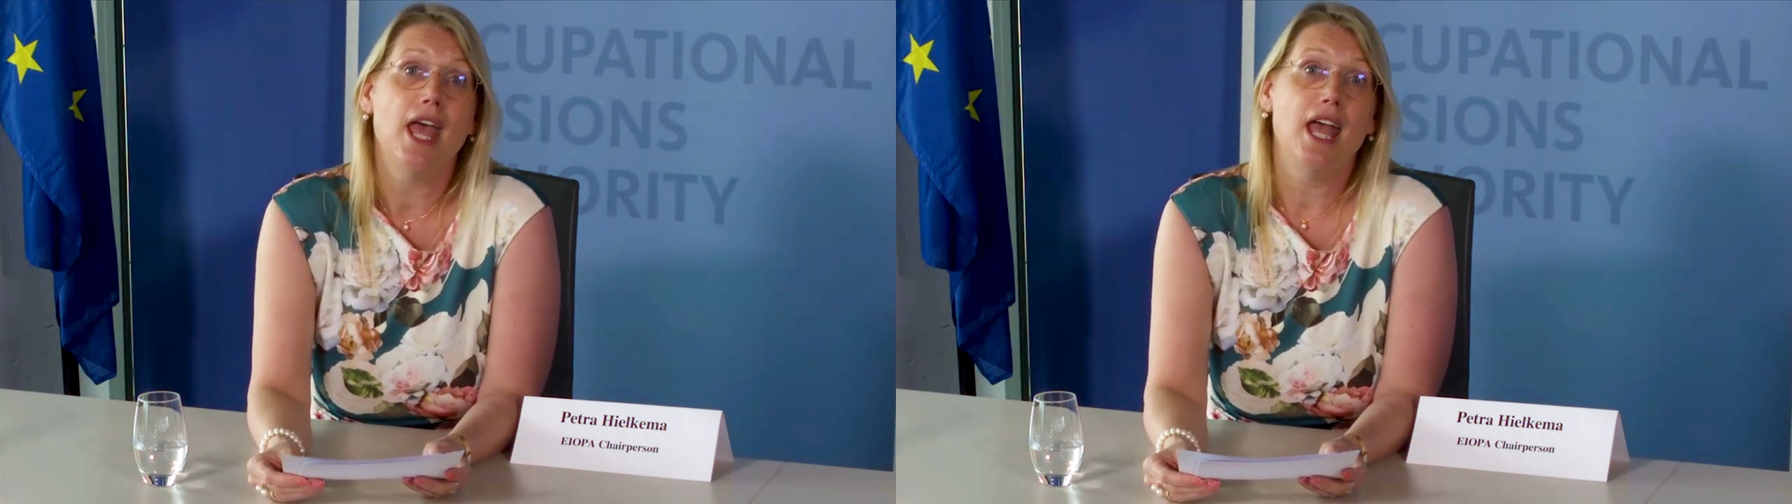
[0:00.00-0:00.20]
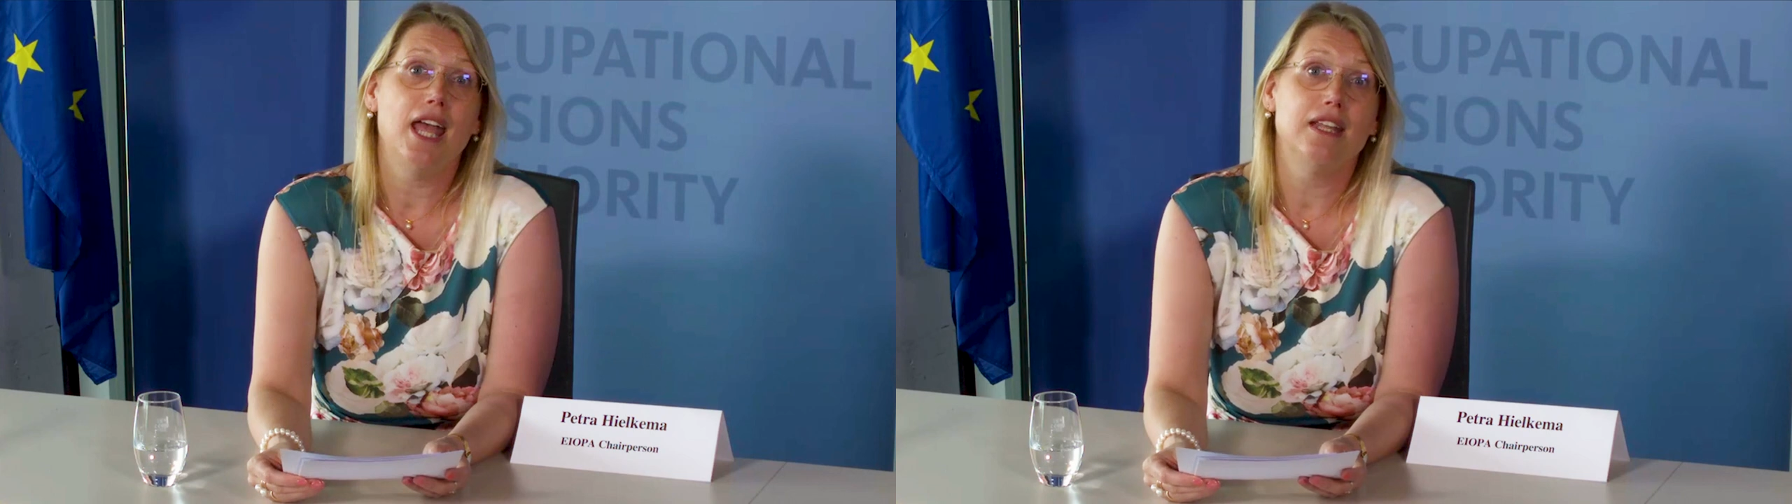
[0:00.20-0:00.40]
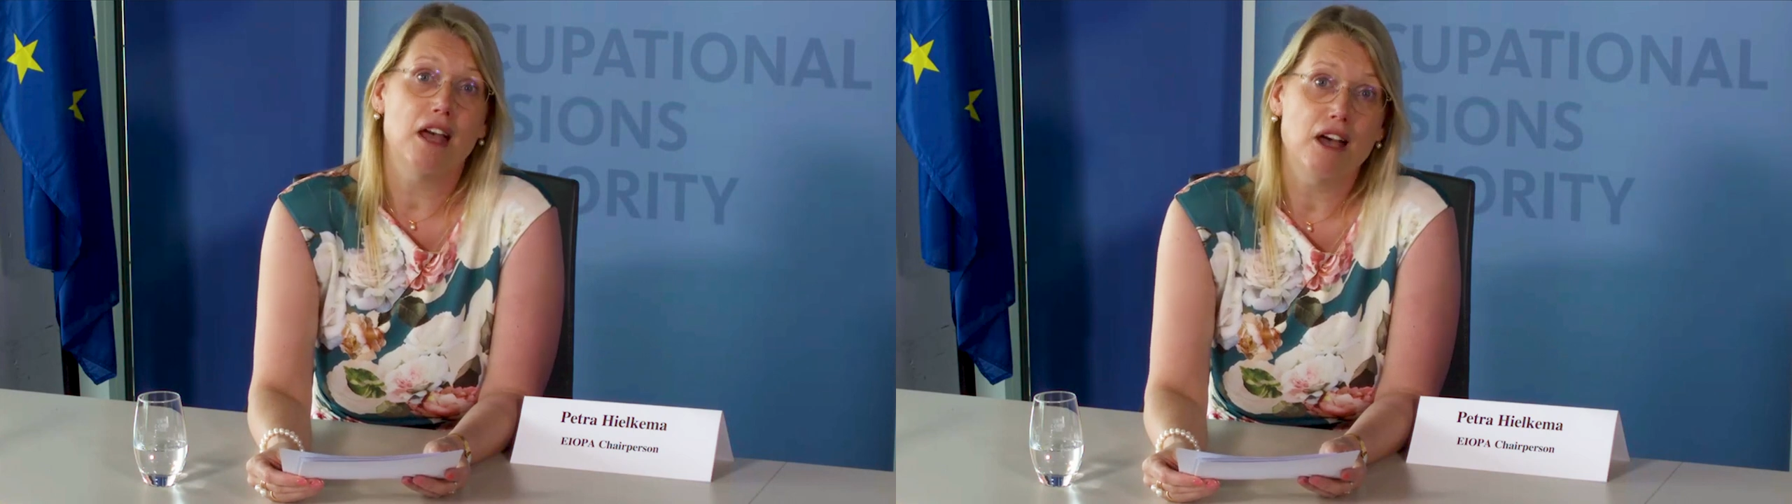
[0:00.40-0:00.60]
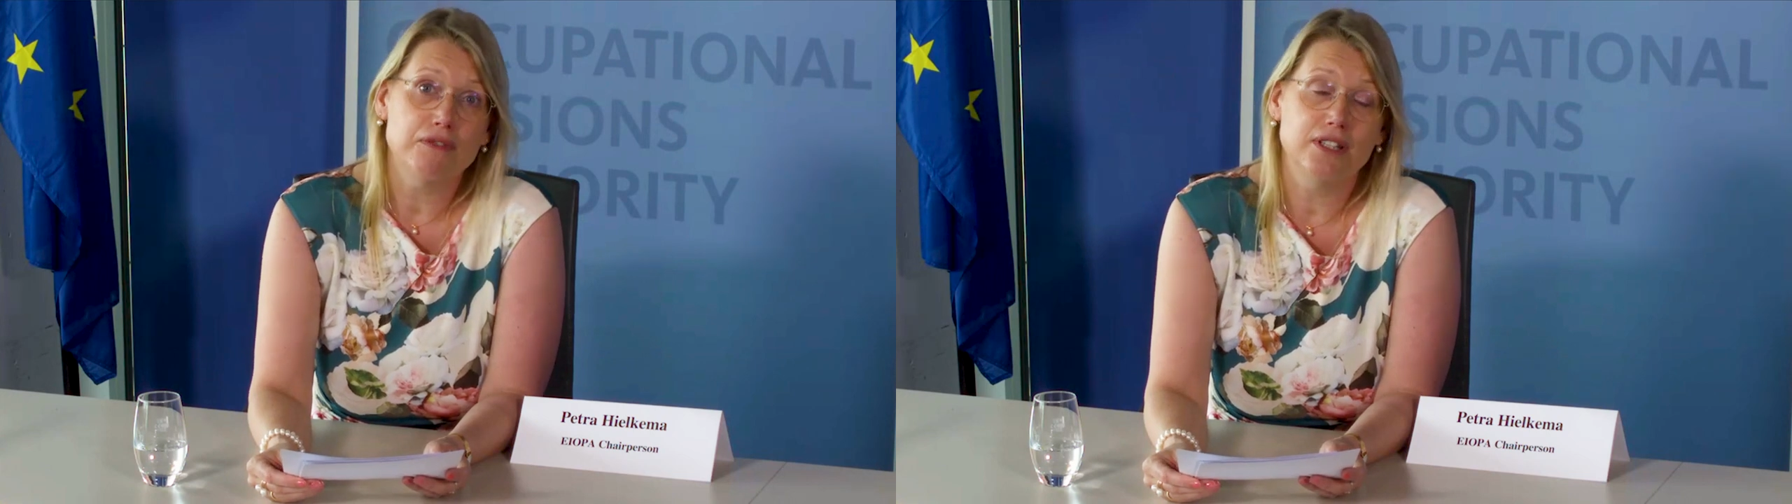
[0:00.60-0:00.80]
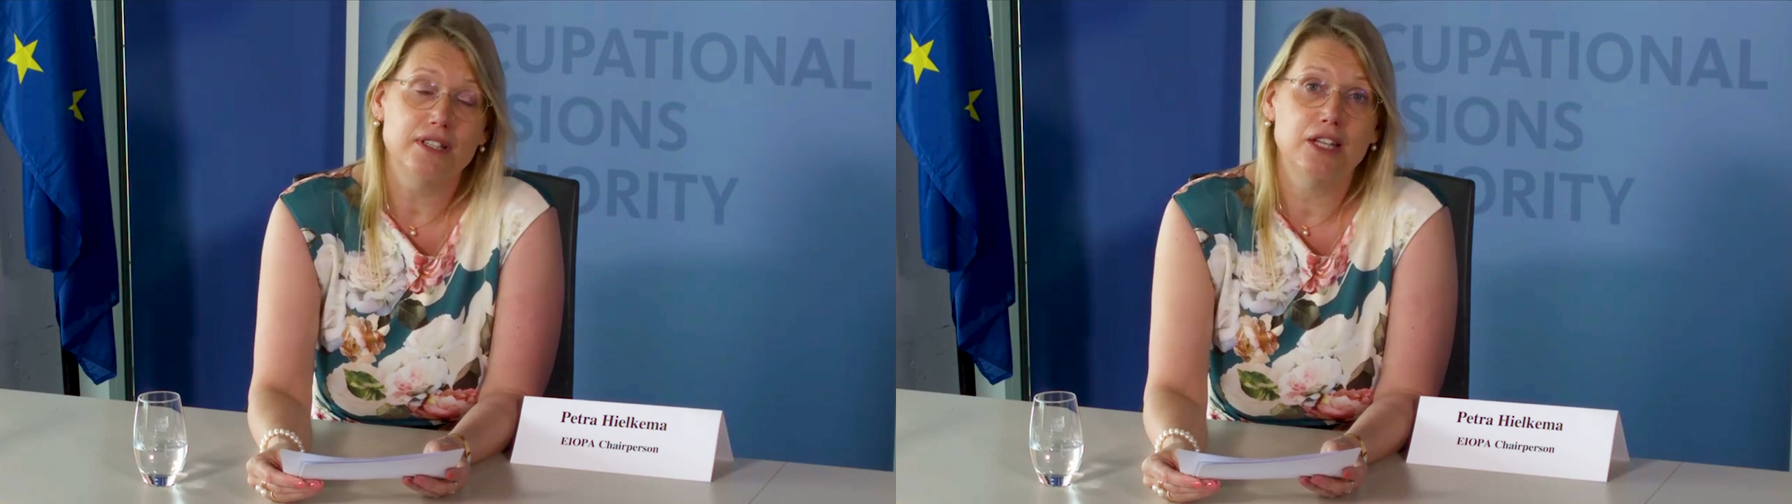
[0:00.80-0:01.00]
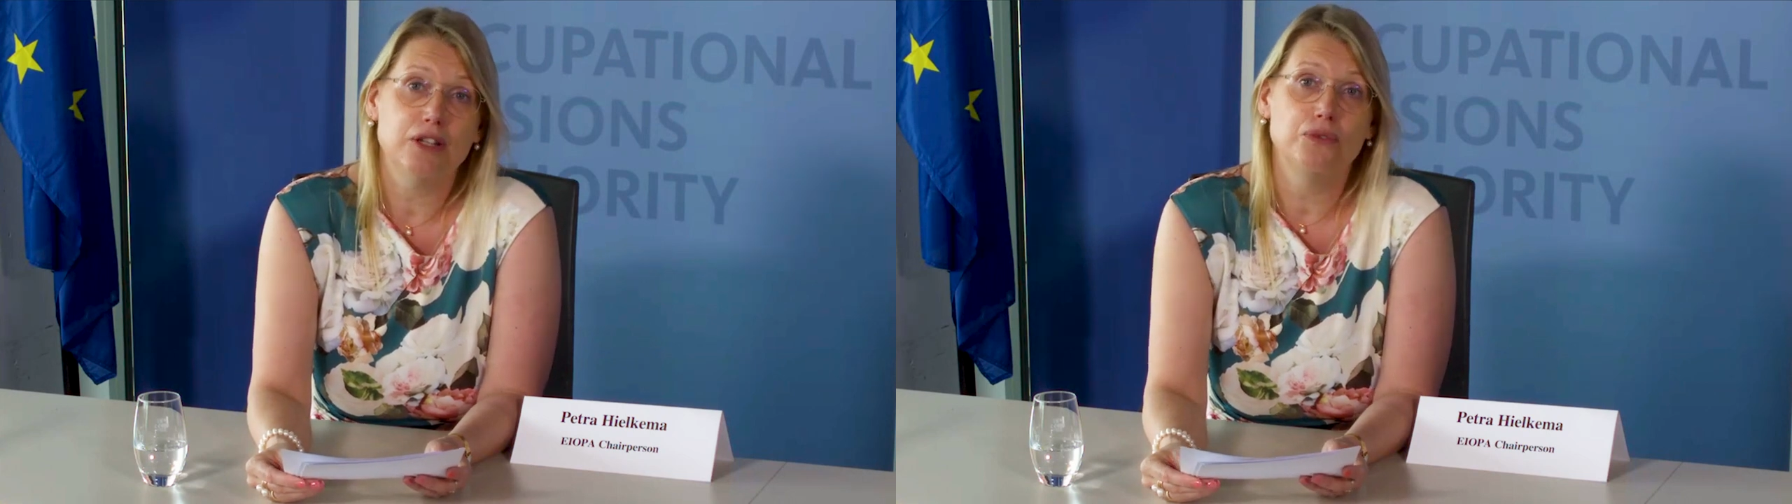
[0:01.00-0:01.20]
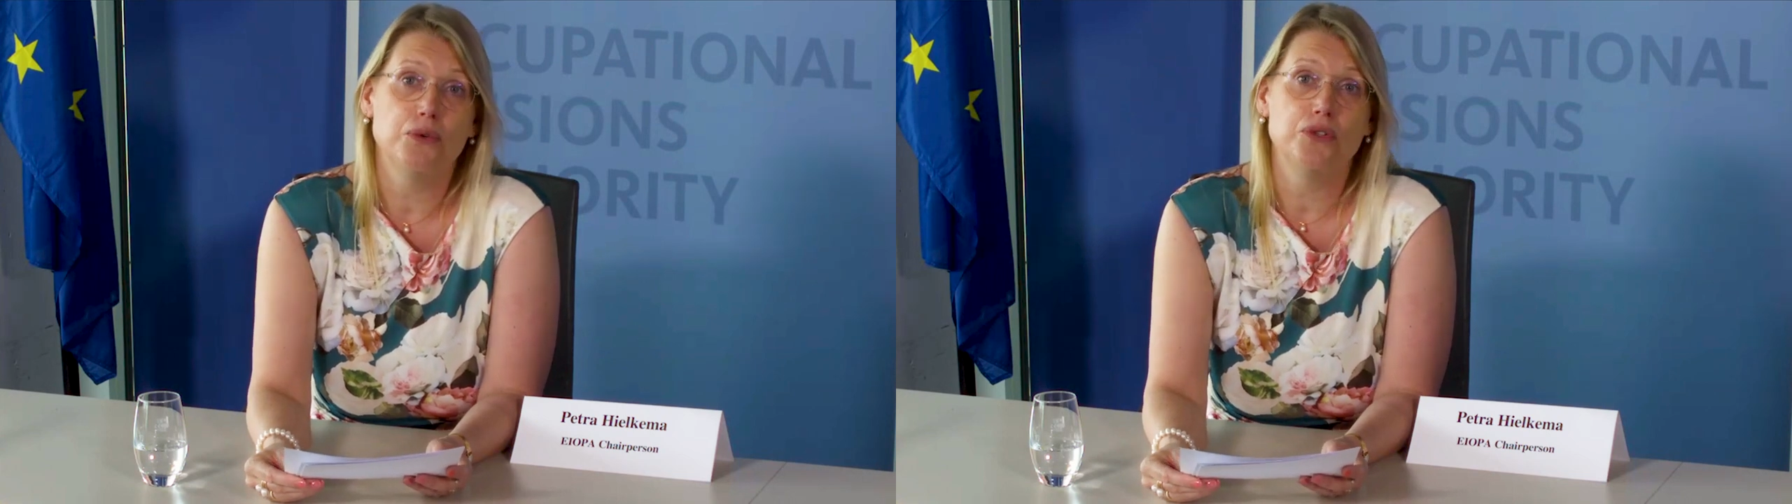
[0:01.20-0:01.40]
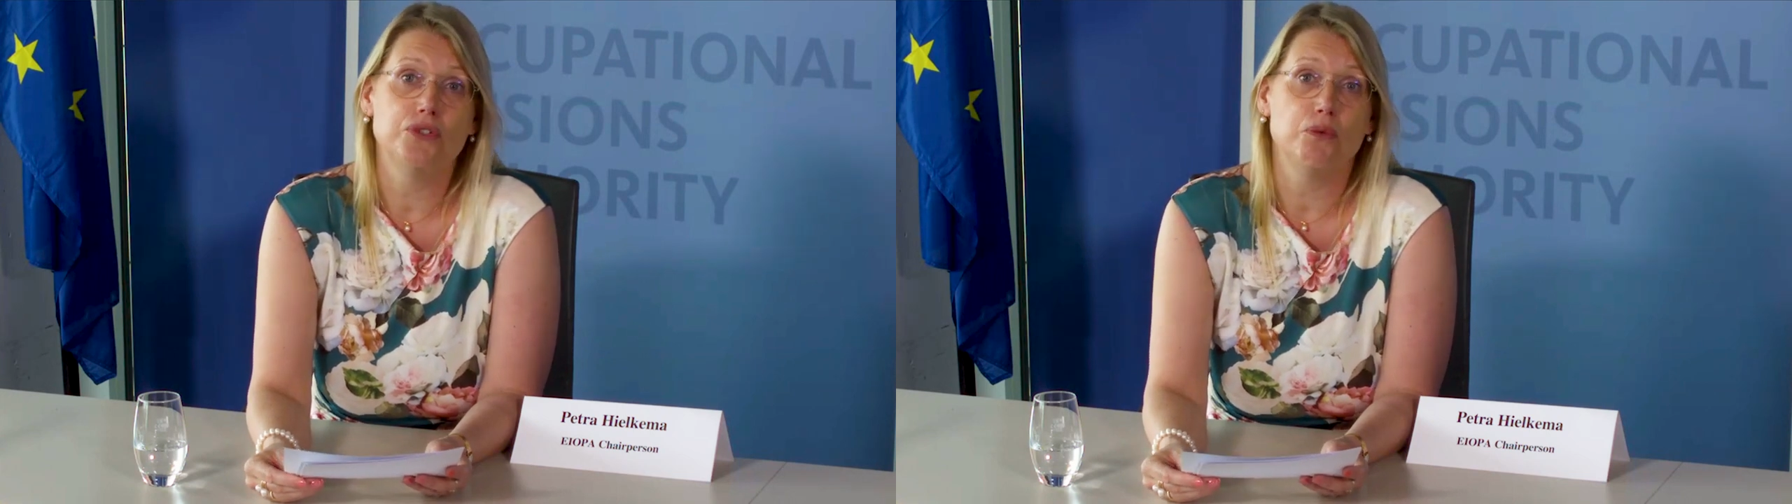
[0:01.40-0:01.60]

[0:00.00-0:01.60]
And after that, of course,